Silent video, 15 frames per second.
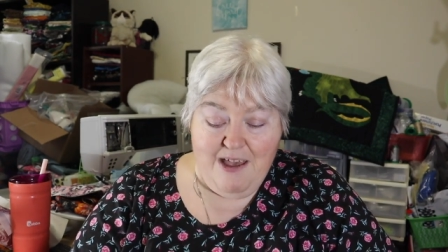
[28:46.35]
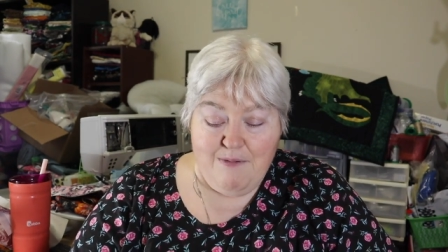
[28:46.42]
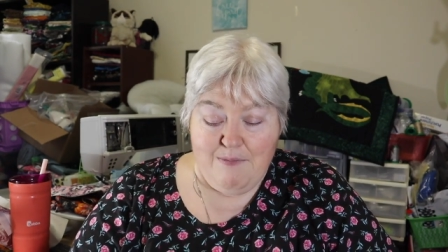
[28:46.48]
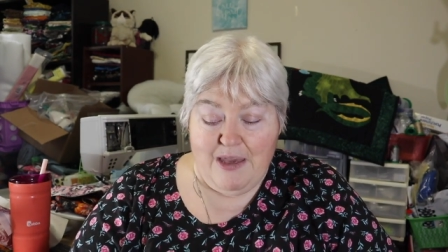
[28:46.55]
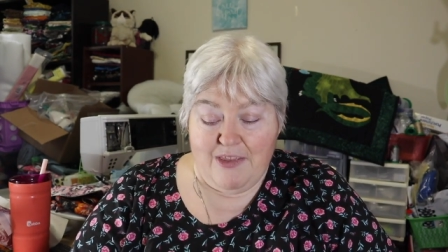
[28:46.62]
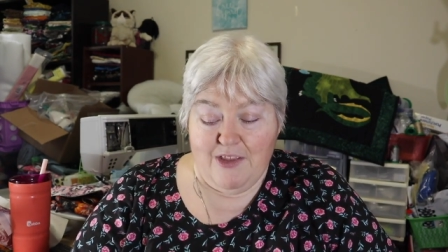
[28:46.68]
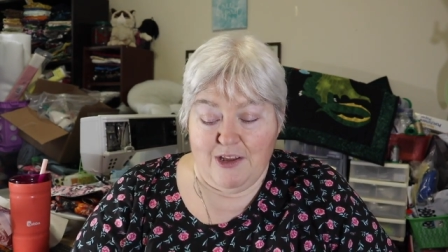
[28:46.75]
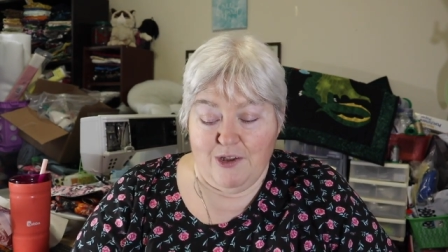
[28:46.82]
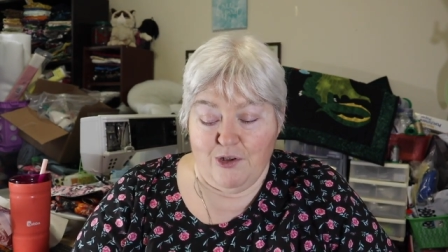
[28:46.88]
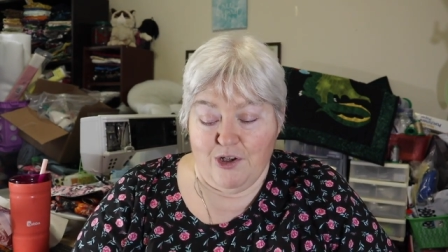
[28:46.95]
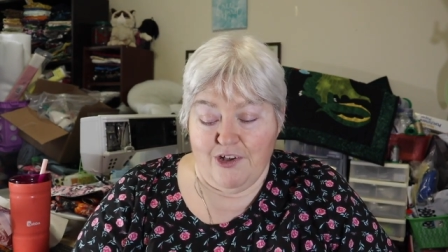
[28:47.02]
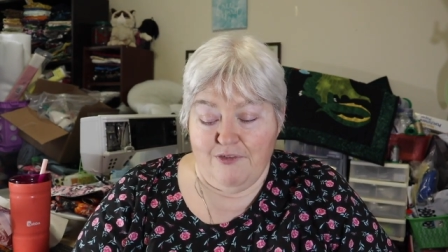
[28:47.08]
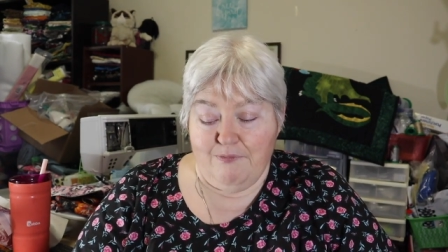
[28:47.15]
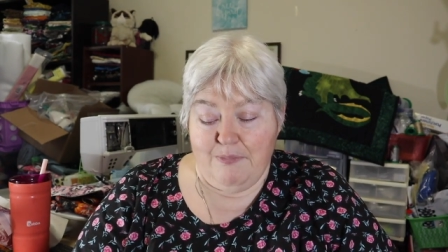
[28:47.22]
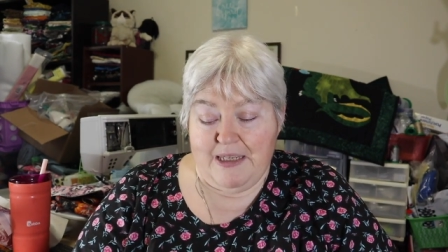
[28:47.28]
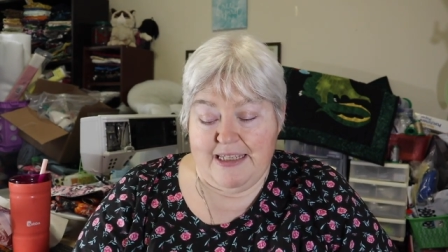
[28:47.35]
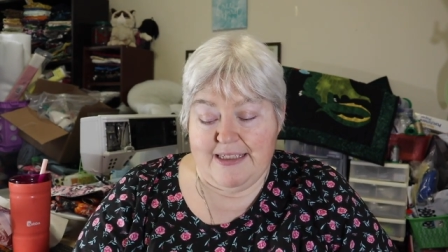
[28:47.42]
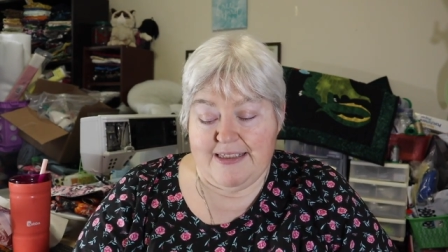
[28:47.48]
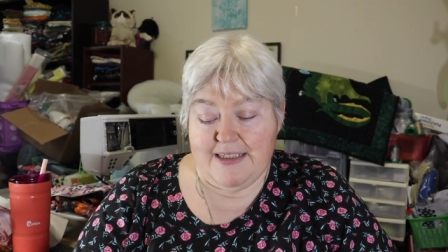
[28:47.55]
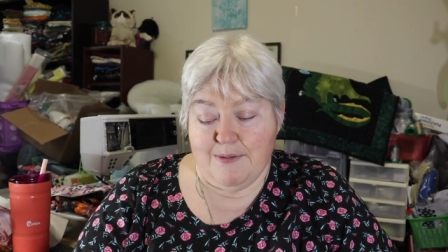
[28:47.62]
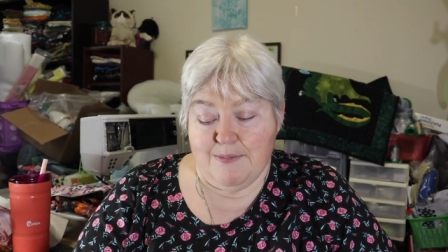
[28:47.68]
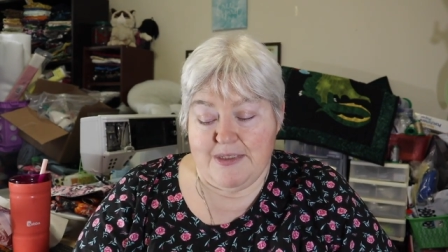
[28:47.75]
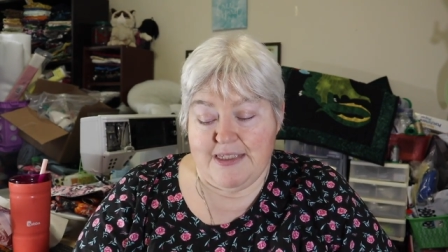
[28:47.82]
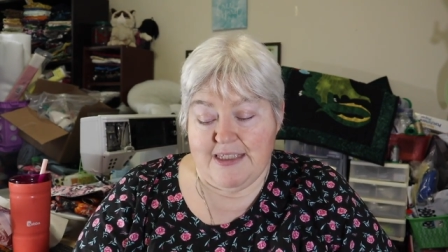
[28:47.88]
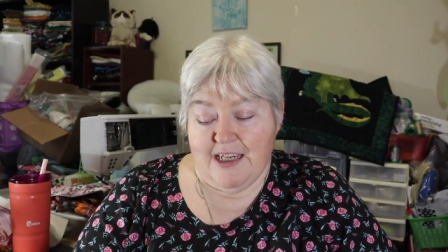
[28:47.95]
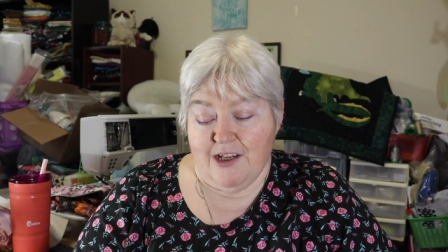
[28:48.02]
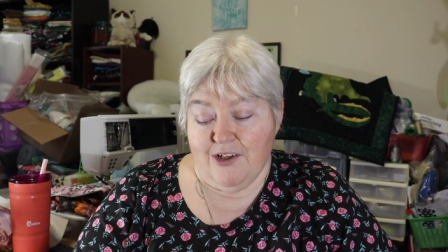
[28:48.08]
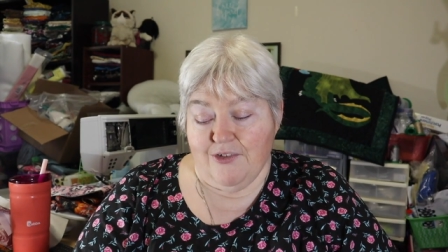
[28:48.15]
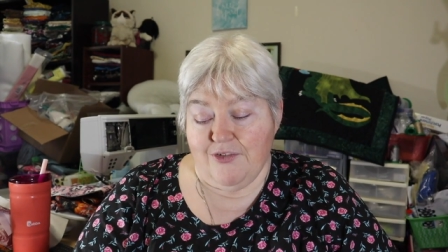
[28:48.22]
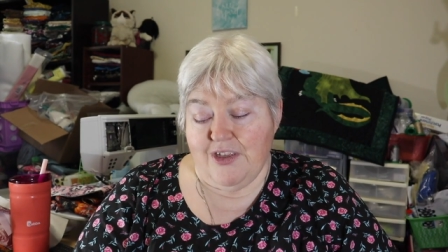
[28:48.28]
May the Lord of peace
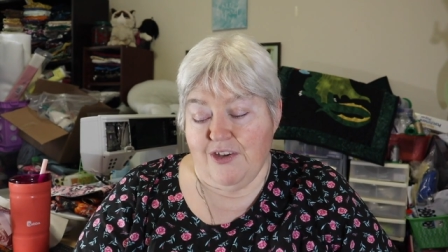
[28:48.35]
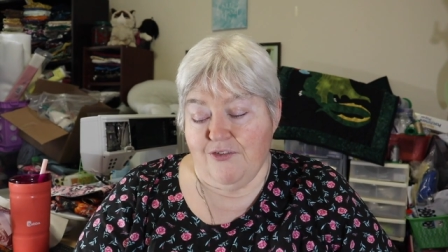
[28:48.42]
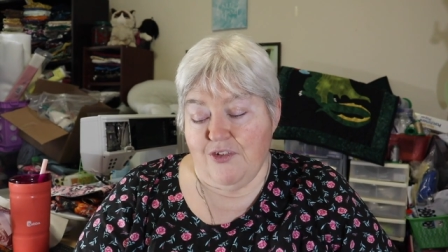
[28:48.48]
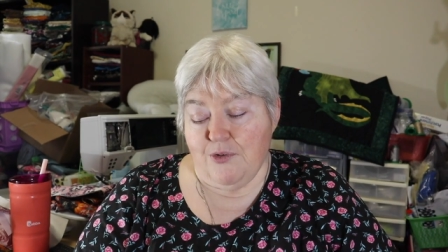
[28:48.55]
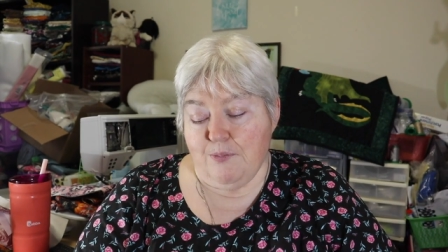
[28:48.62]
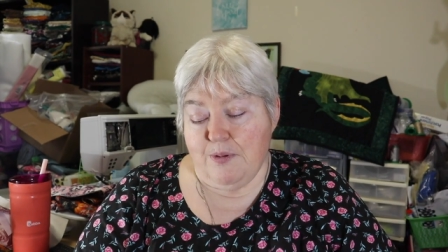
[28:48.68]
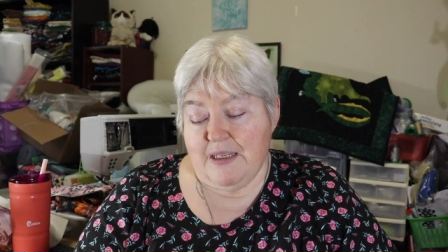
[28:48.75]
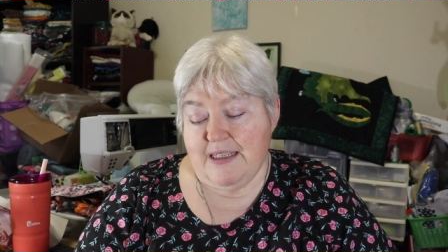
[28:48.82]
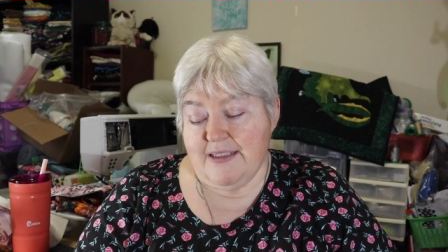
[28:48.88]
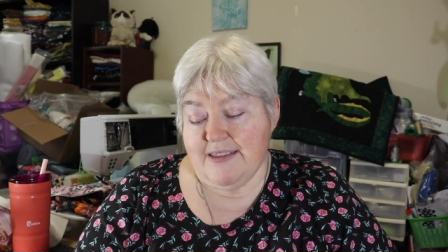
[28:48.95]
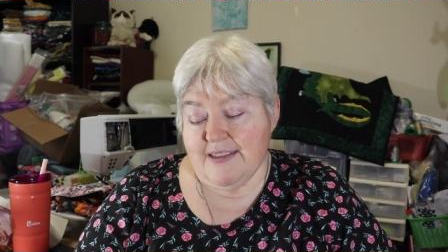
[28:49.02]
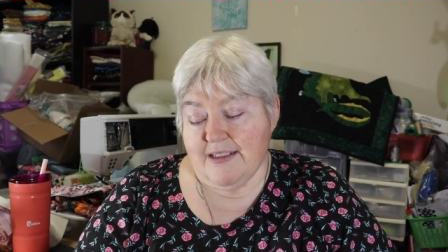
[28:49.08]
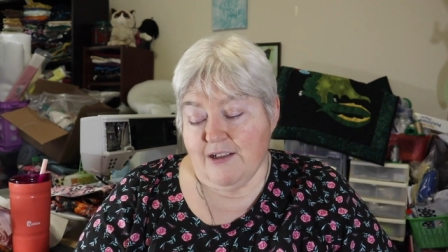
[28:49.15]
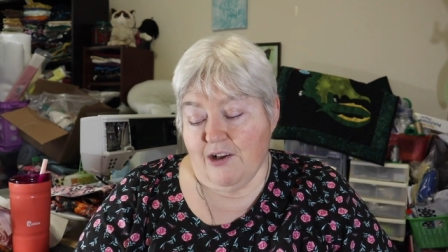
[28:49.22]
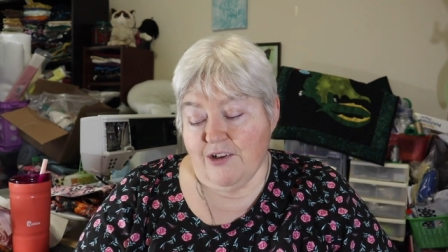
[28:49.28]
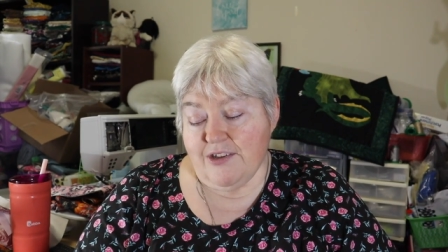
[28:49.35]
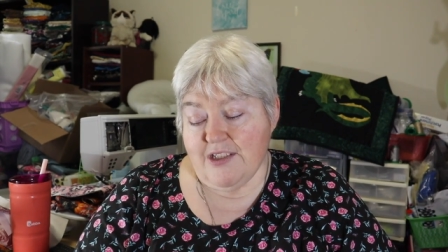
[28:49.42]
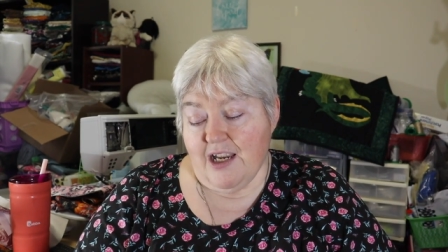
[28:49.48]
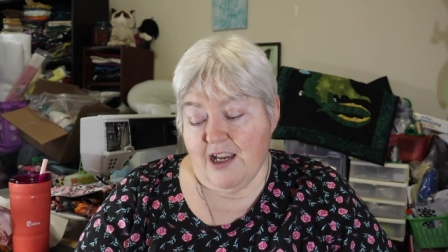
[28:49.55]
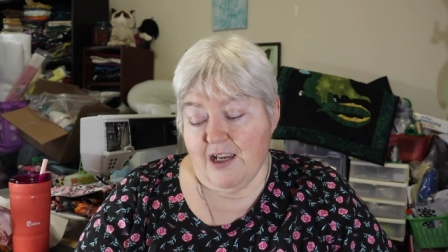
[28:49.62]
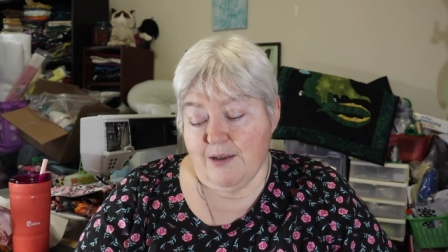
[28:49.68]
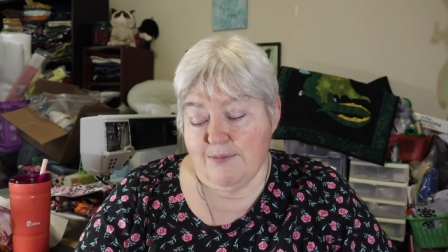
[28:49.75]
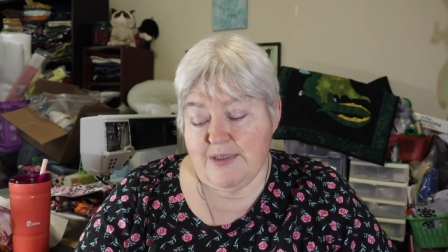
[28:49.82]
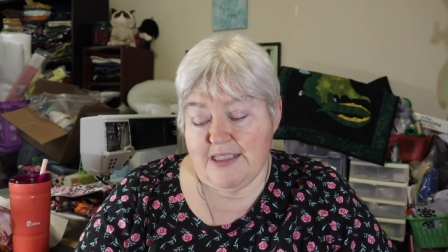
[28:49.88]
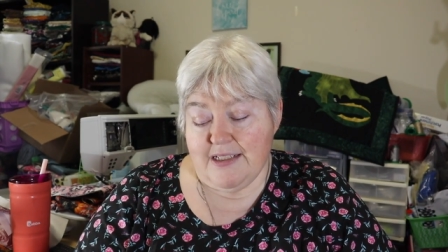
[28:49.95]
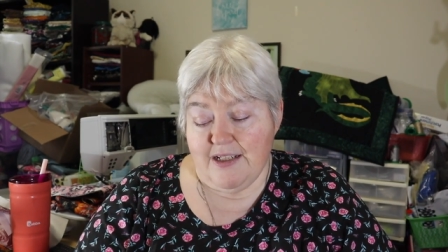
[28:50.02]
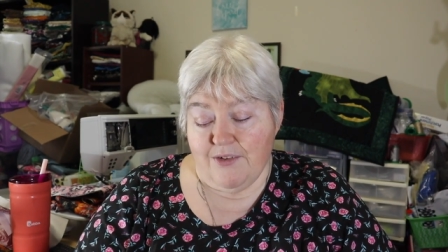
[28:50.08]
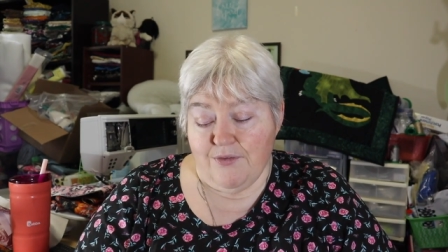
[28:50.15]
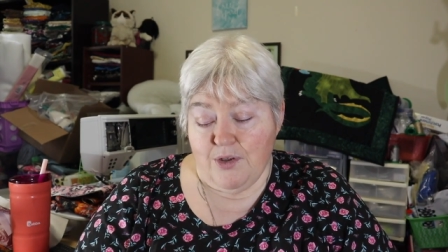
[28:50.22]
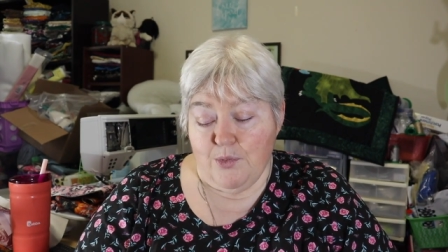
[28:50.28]
himself give you peace at all times in
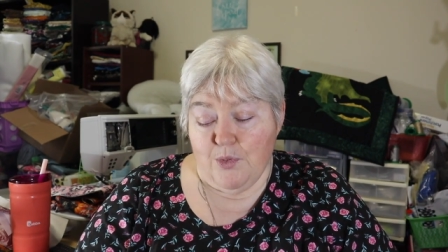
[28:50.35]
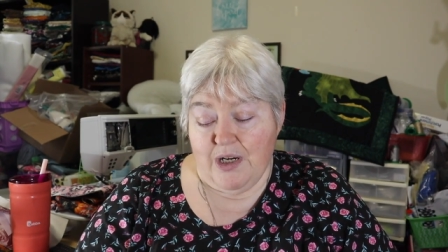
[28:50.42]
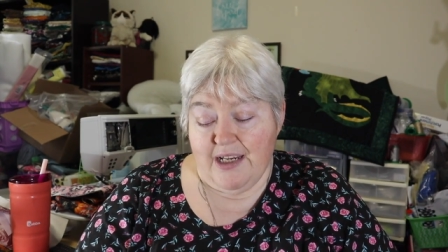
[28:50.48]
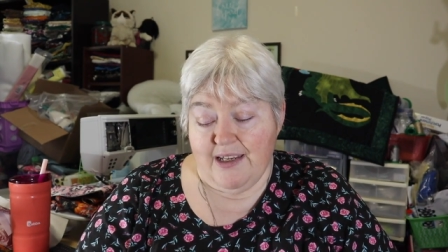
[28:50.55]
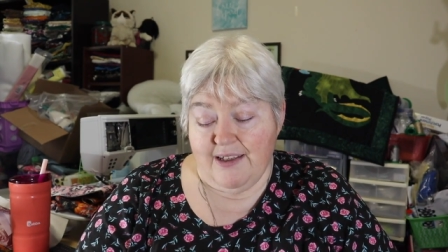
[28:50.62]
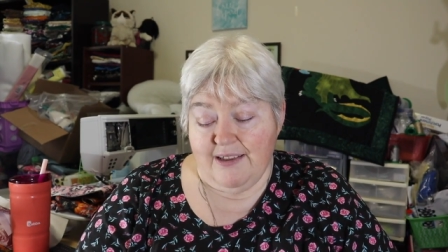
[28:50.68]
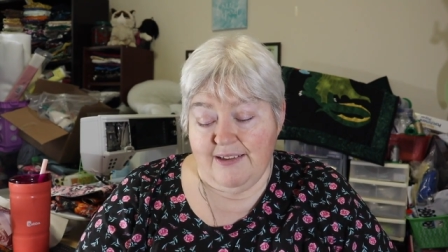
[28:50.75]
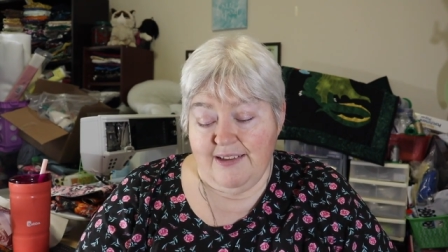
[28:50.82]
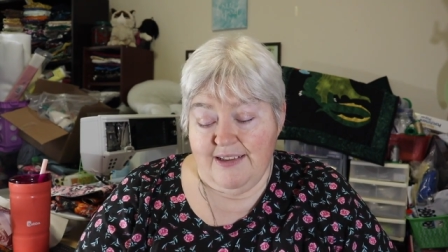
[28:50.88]
every way.